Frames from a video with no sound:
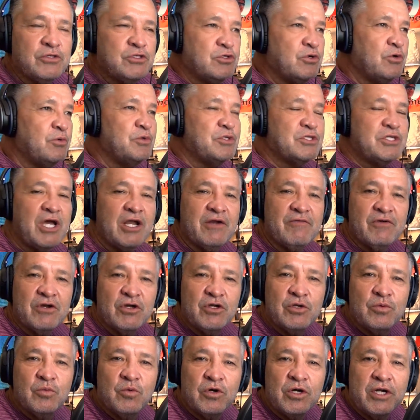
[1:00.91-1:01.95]
So it was kind of a
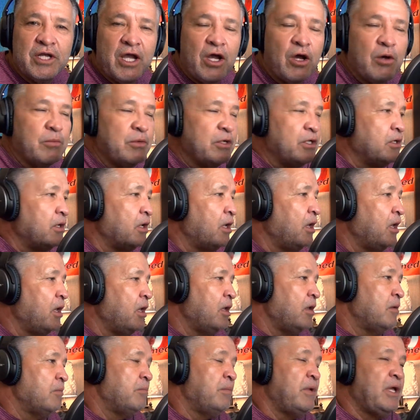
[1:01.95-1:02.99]
good workout. But
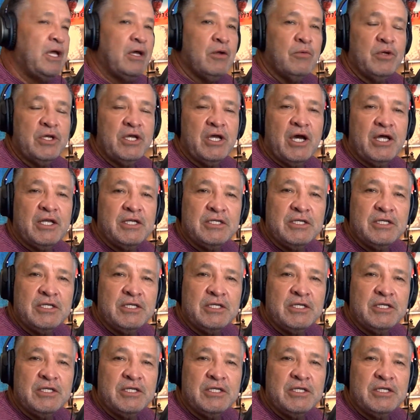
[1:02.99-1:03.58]
man, we got